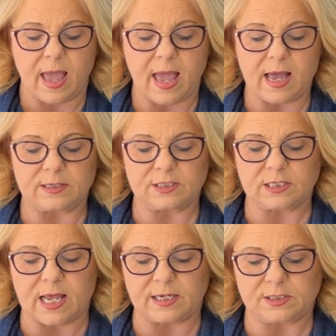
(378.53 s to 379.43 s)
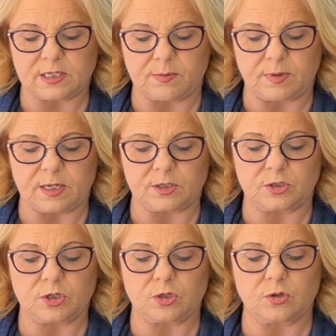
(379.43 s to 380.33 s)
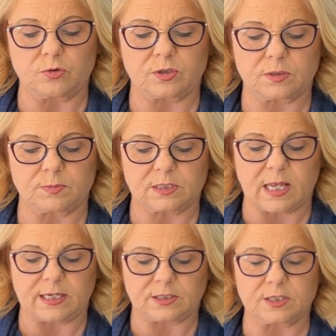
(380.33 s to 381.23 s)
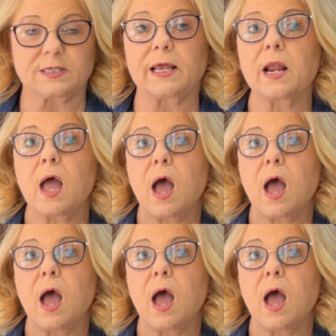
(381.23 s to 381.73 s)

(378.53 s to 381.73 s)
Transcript: and sliced them into some slices that